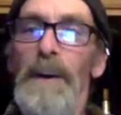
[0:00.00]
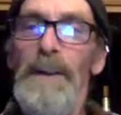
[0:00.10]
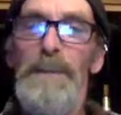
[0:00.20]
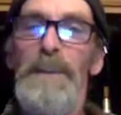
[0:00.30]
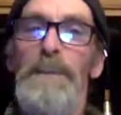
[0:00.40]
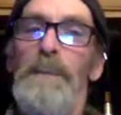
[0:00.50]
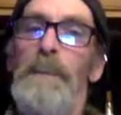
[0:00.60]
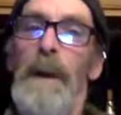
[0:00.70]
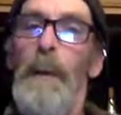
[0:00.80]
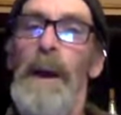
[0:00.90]
She was
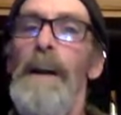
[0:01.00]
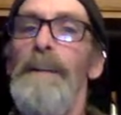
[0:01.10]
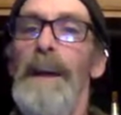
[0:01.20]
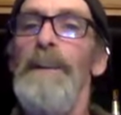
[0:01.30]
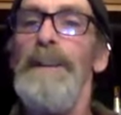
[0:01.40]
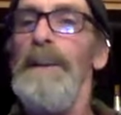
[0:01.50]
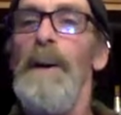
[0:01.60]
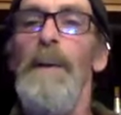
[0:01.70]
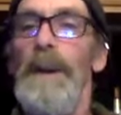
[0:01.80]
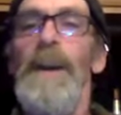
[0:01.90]
aware of everything
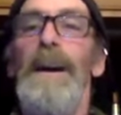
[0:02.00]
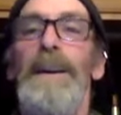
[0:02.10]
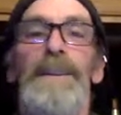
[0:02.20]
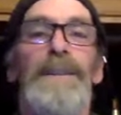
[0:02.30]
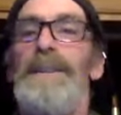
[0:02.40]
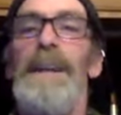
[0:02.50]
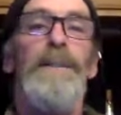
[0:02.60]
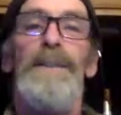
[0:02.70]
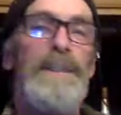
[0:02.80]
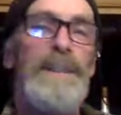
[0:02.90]
going on because she'd
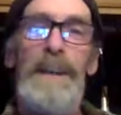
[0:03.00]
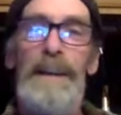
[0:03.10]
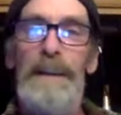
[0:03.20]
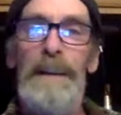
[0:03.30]
never seen it.